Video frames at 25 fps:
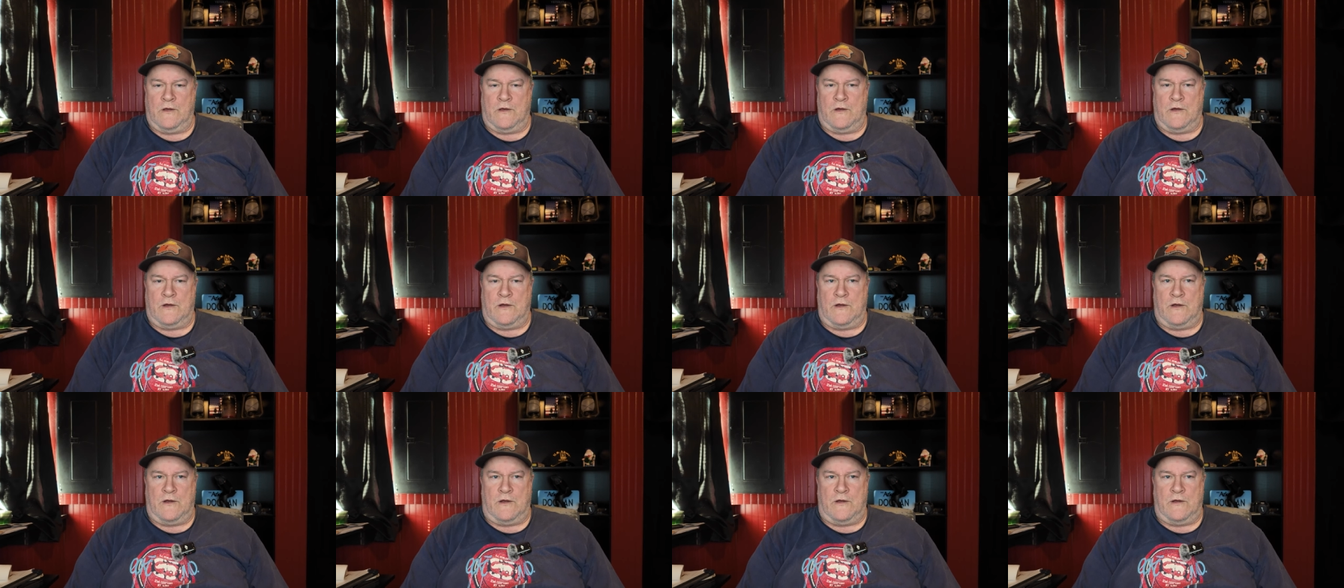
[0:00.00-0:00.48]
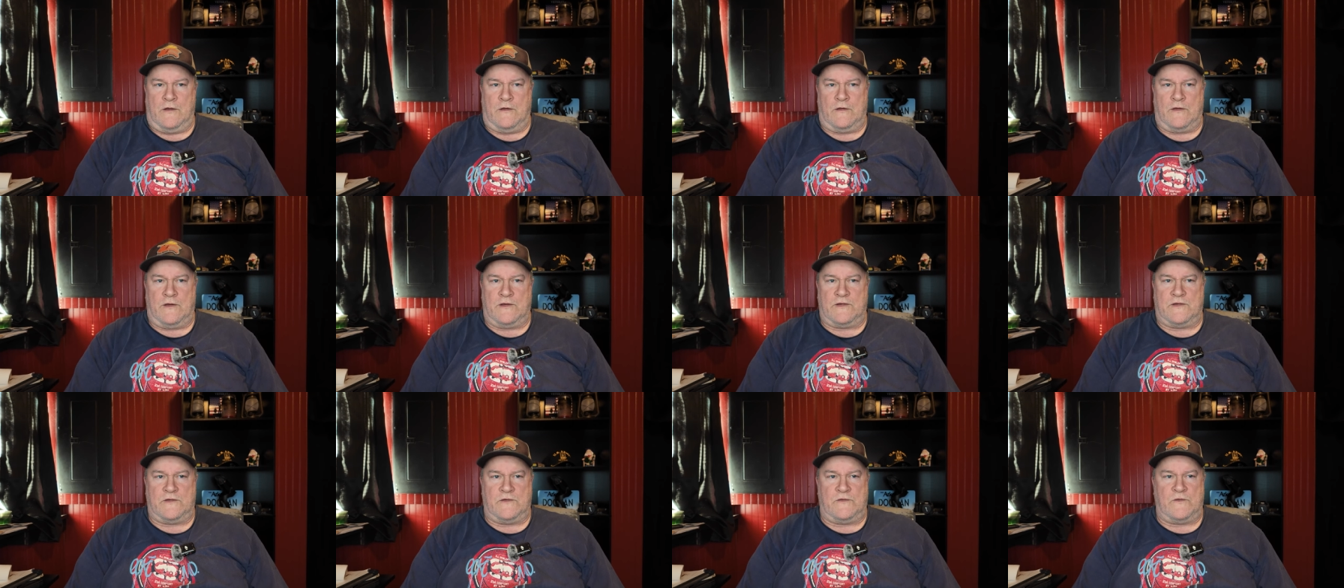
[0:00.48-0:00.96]
uh,
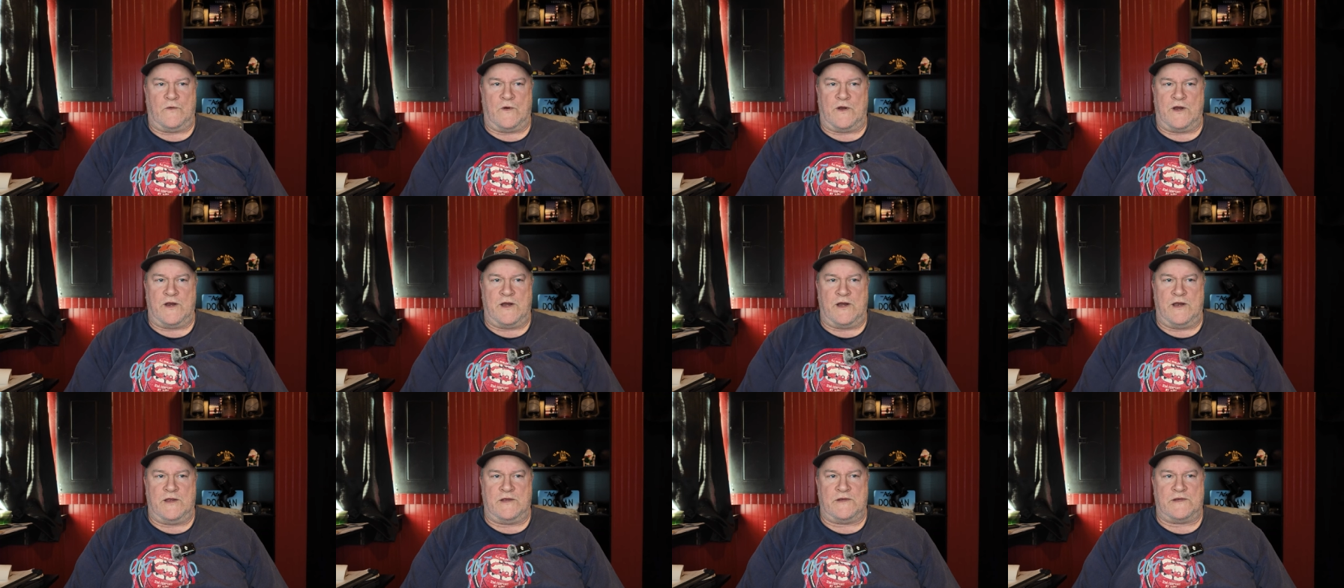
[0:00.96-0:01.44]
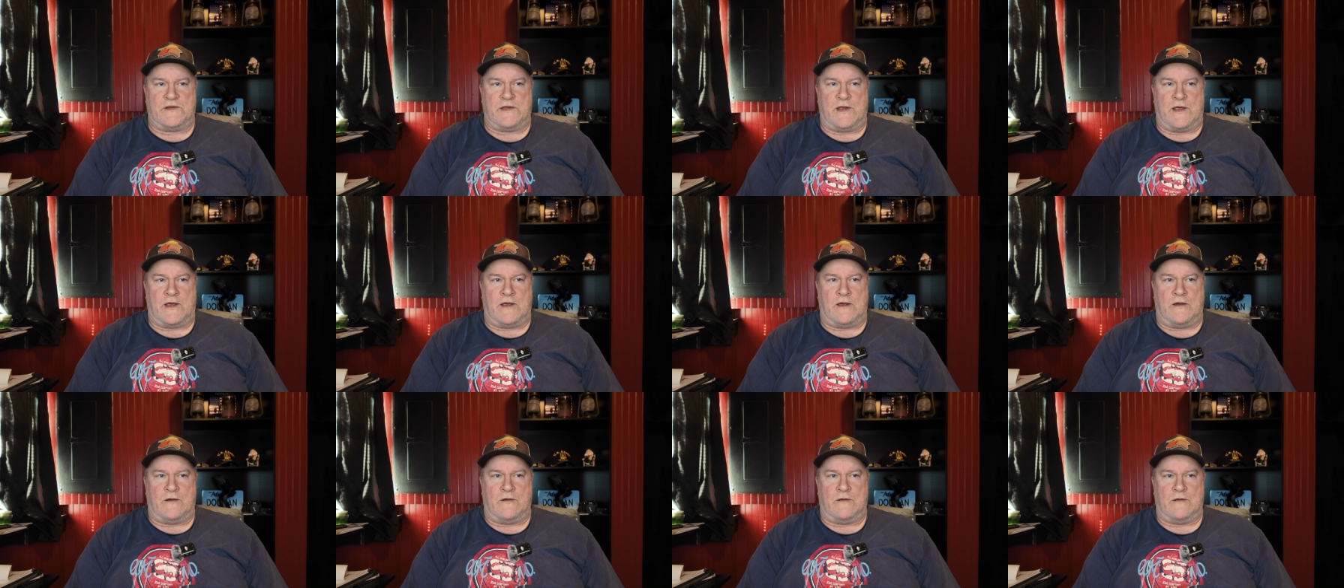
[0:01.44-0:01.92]
this is what it is
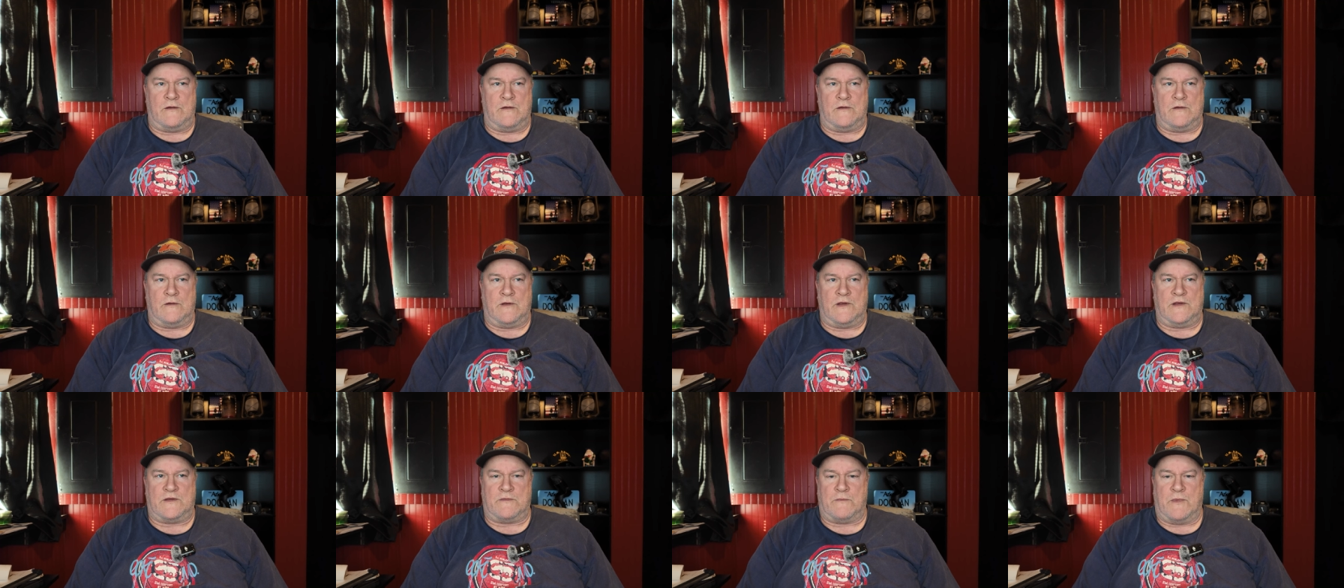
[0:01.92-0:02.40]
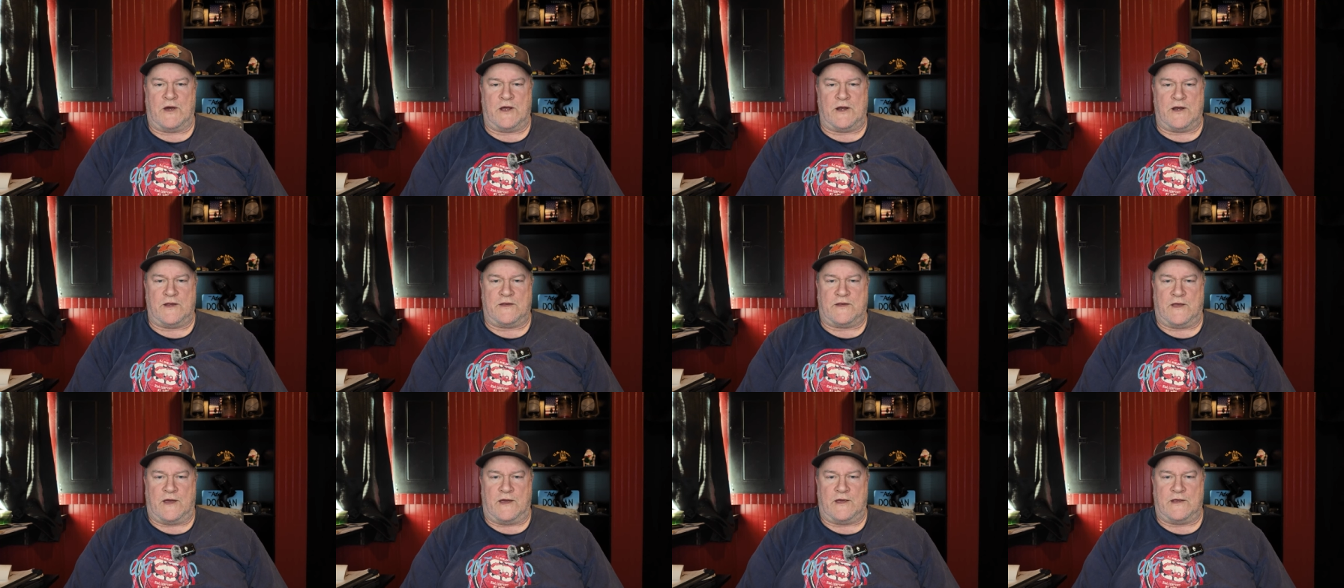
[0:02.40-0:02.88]
now. It's
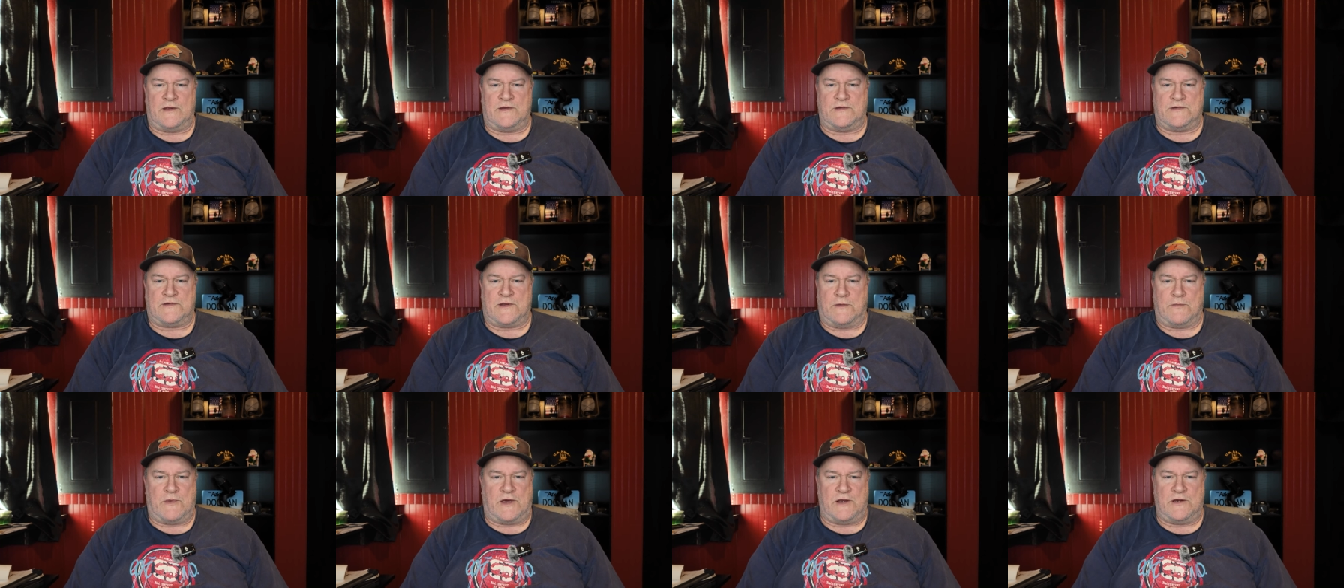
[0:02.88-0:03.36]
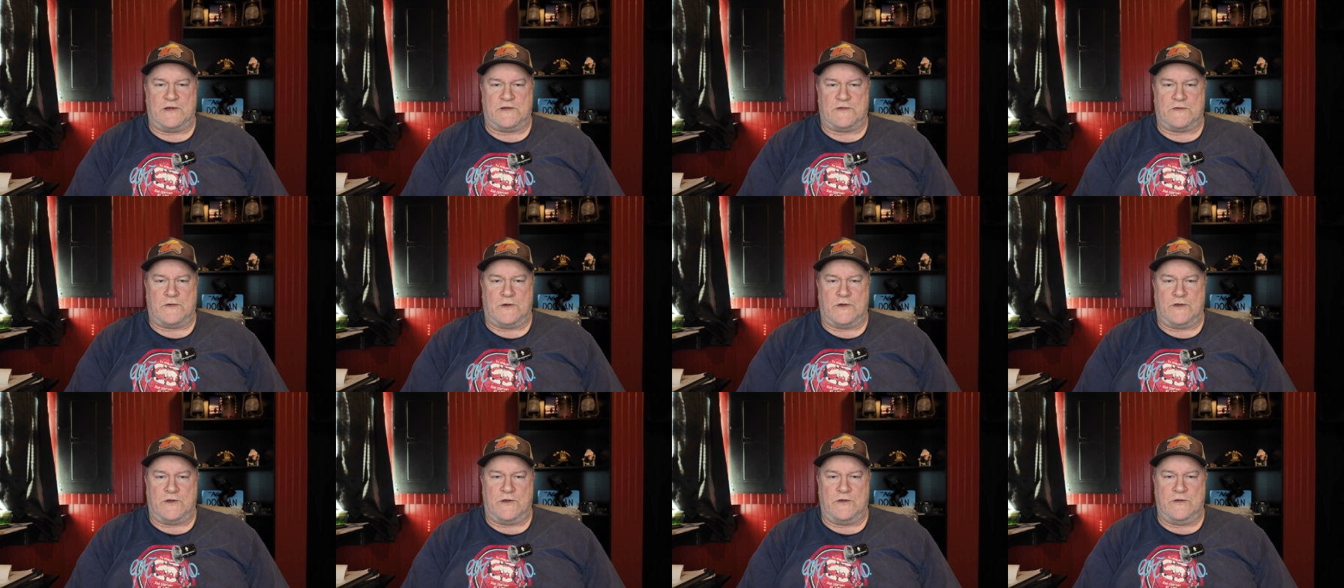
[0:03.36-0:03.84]
monetized. I might as
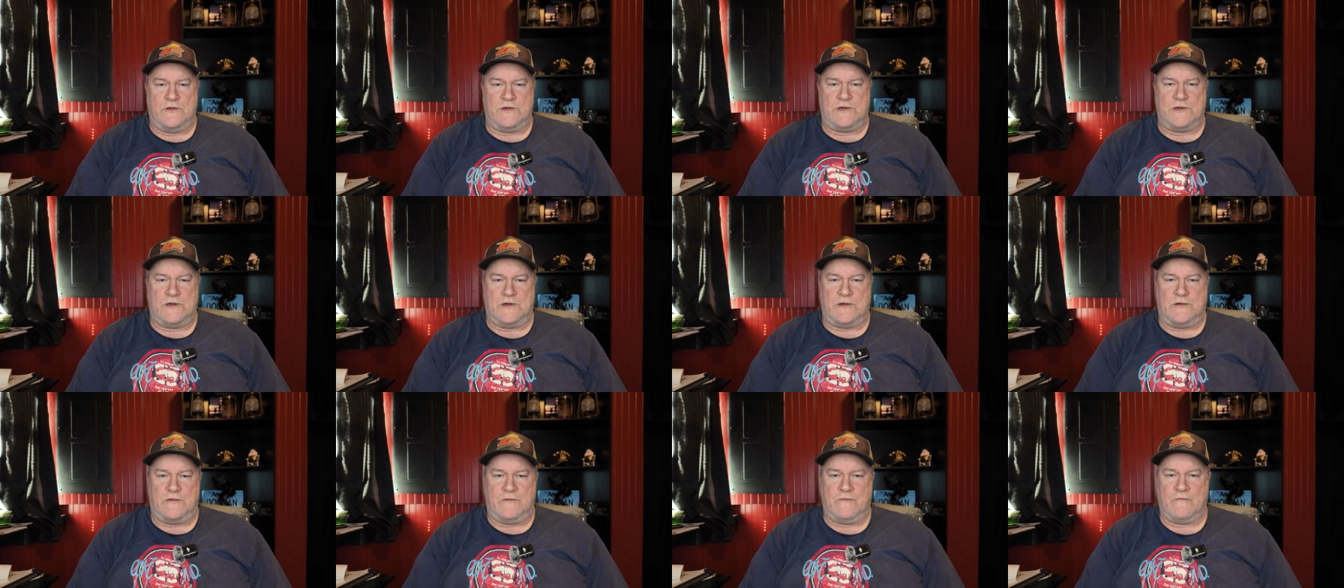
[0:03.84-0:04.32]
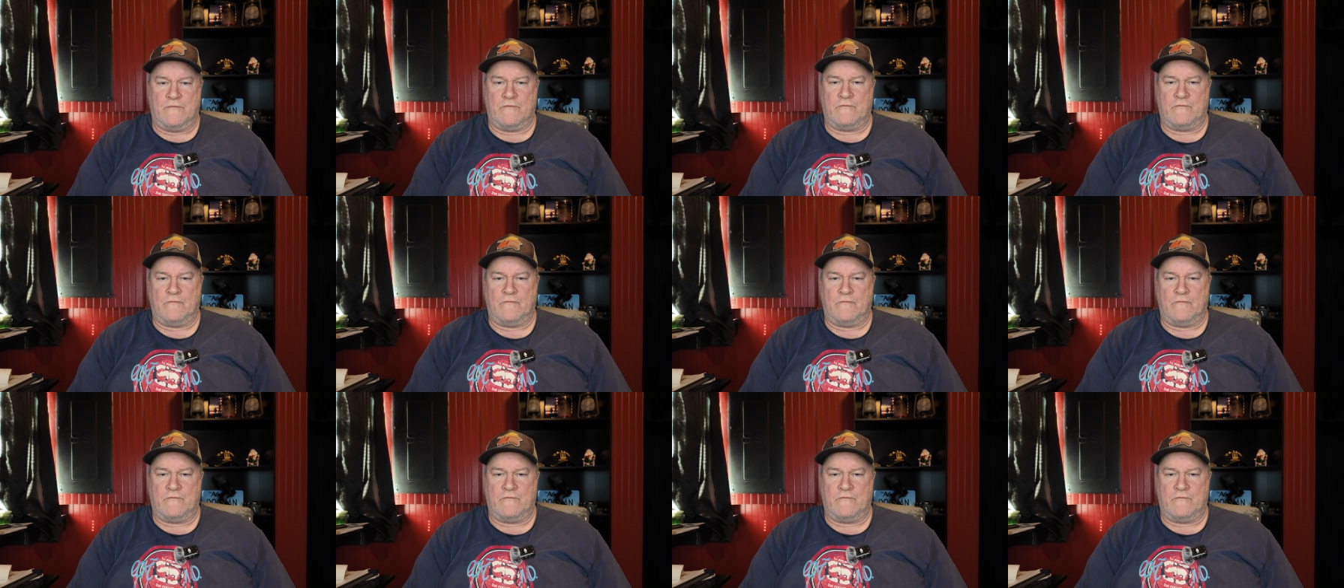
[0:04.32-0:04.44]
well use it.